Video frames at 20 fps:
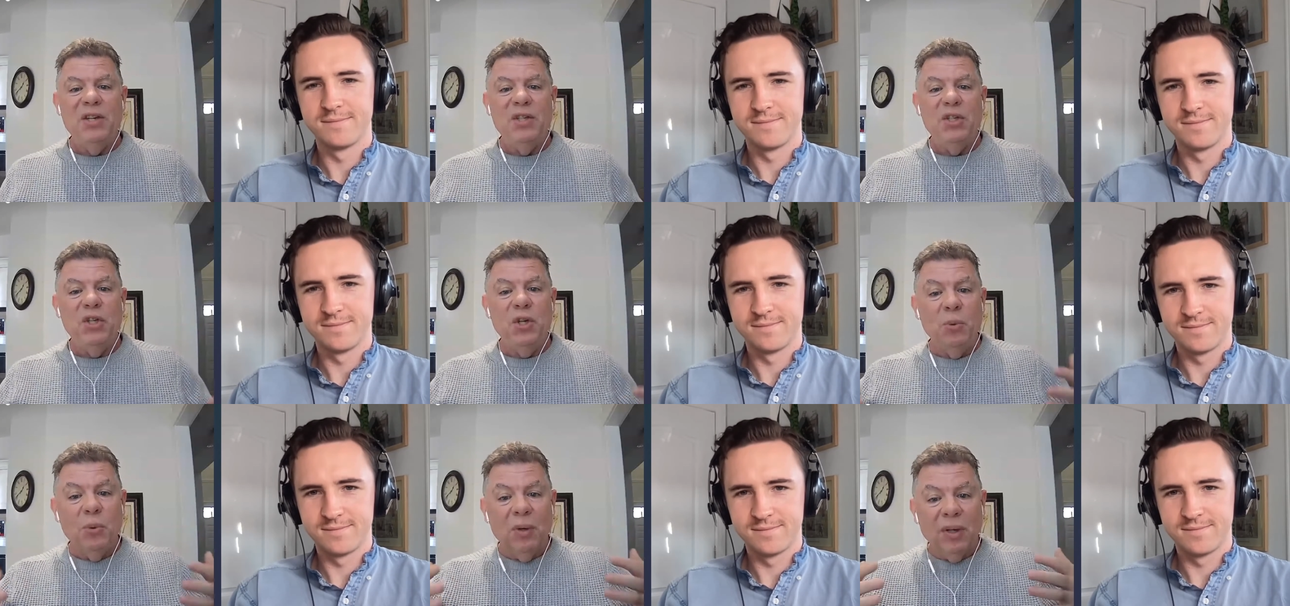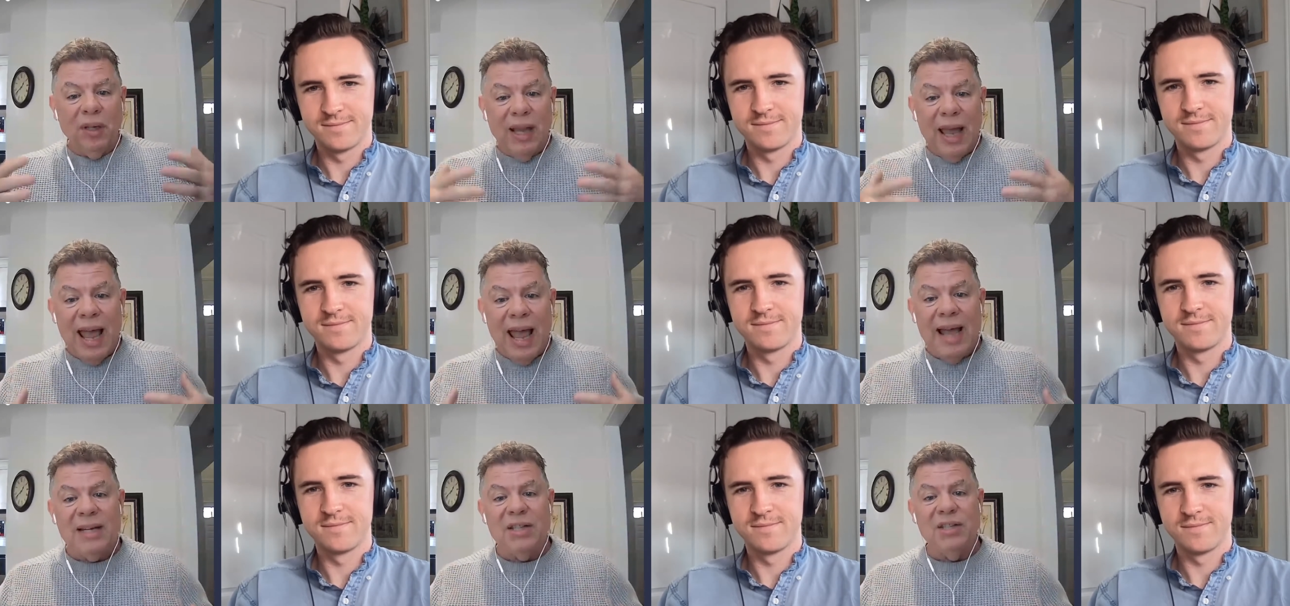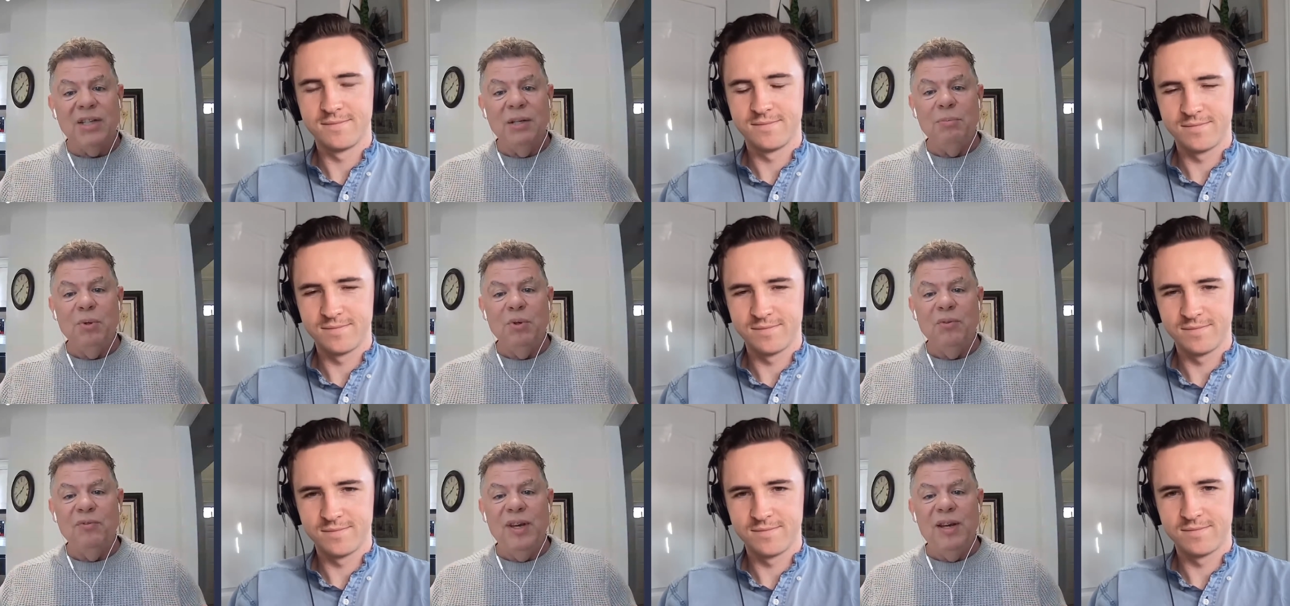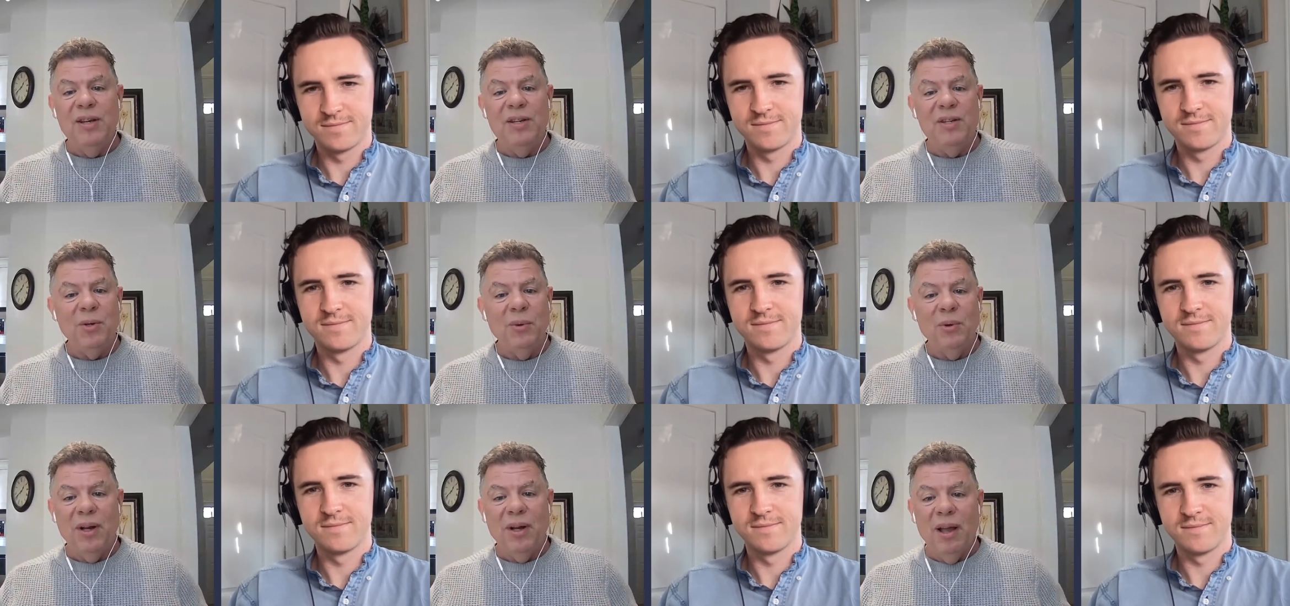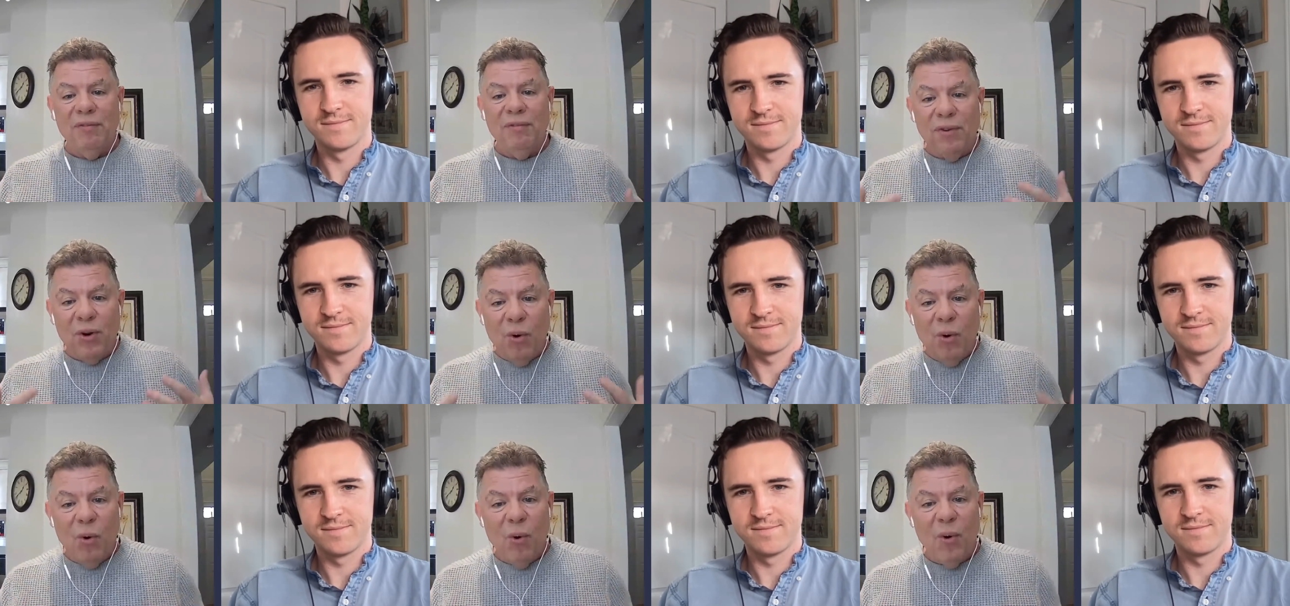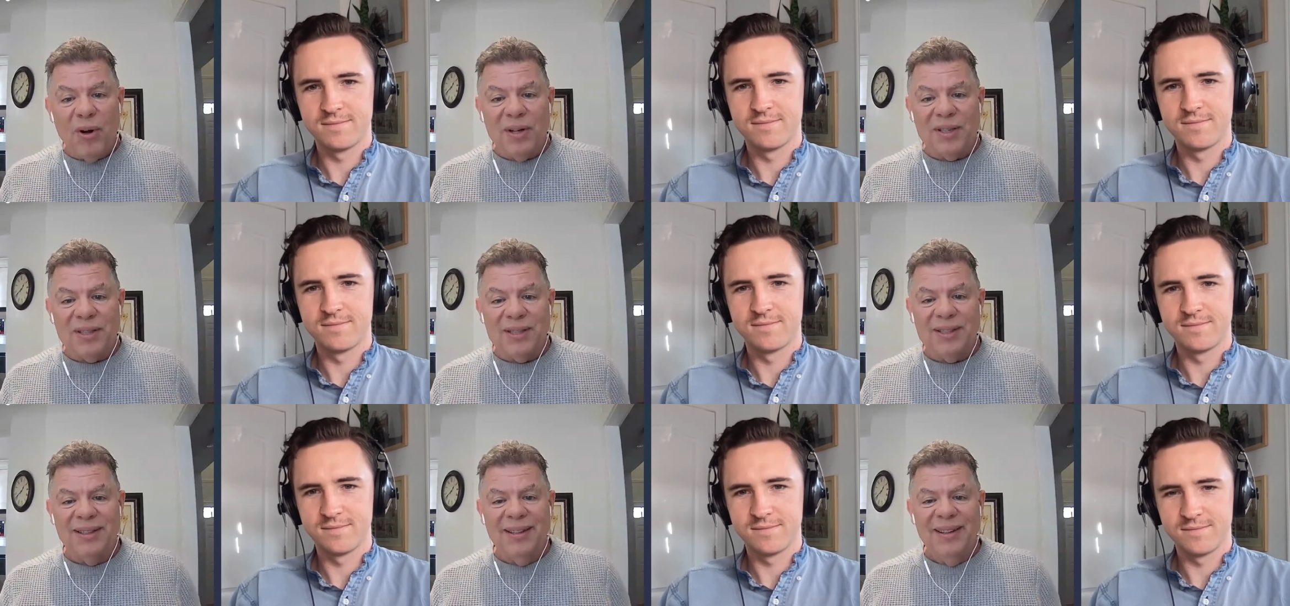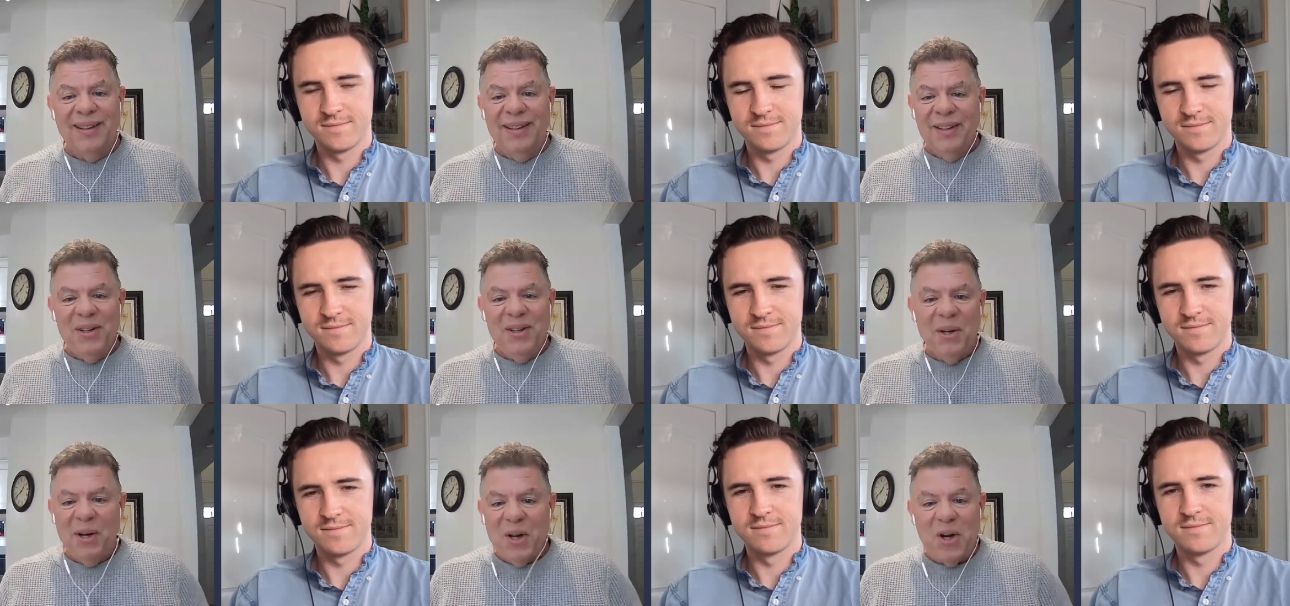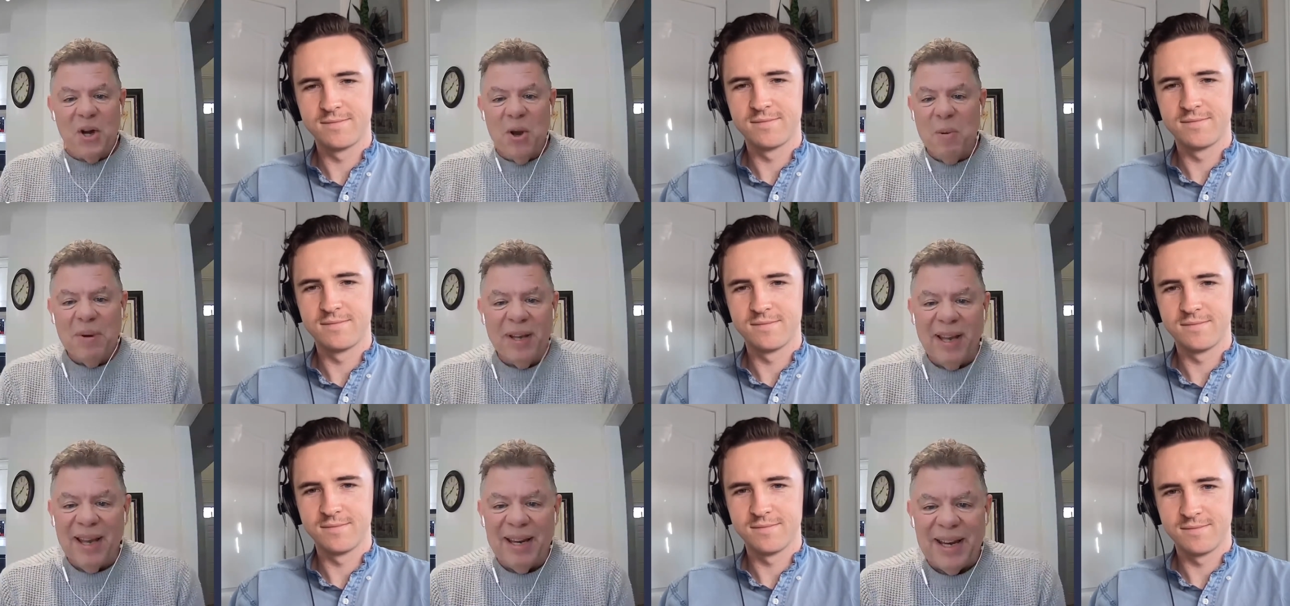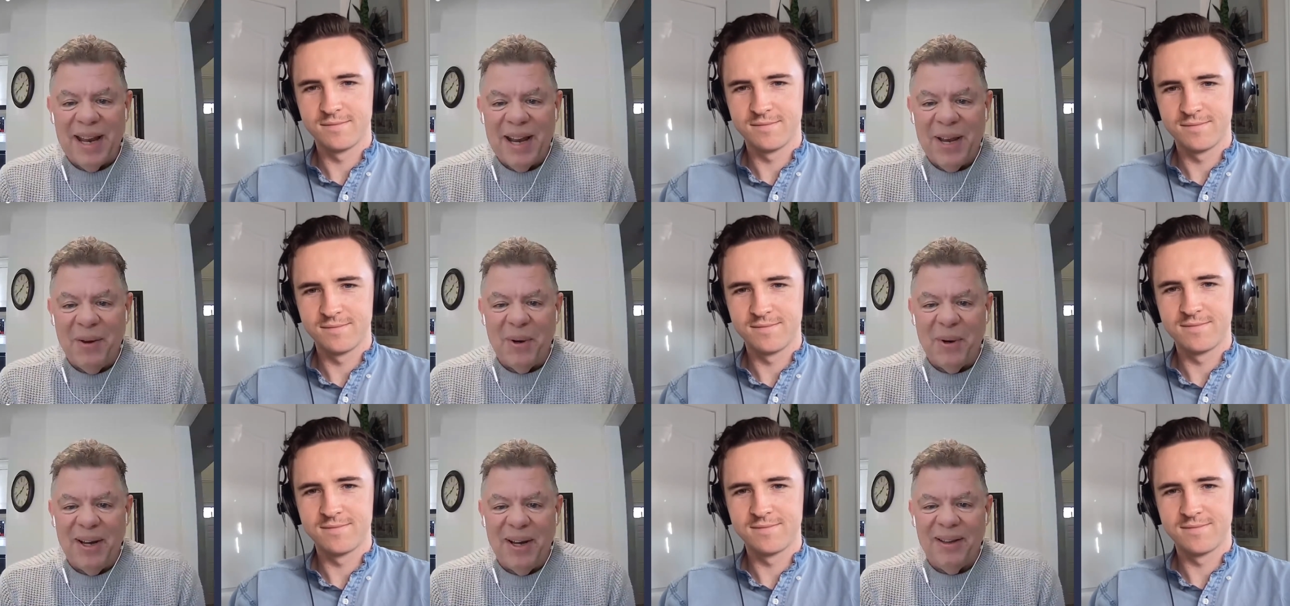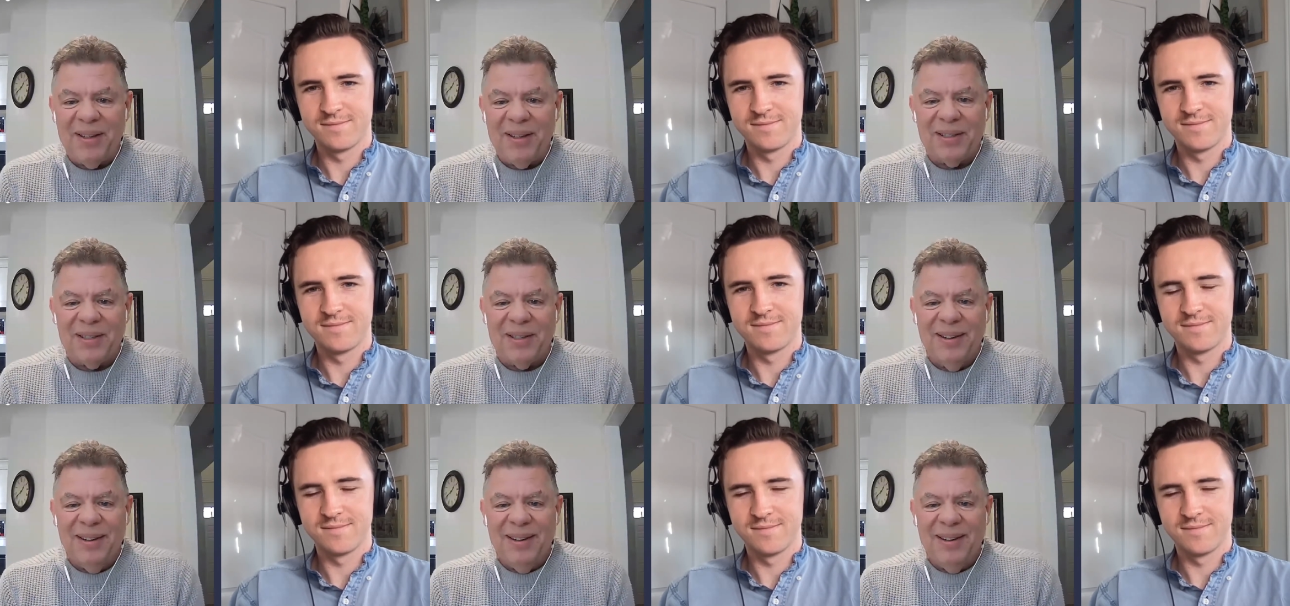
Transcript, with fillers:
Speaker 1: as you relaxed and moved into it, of course, you're a human like anyone else.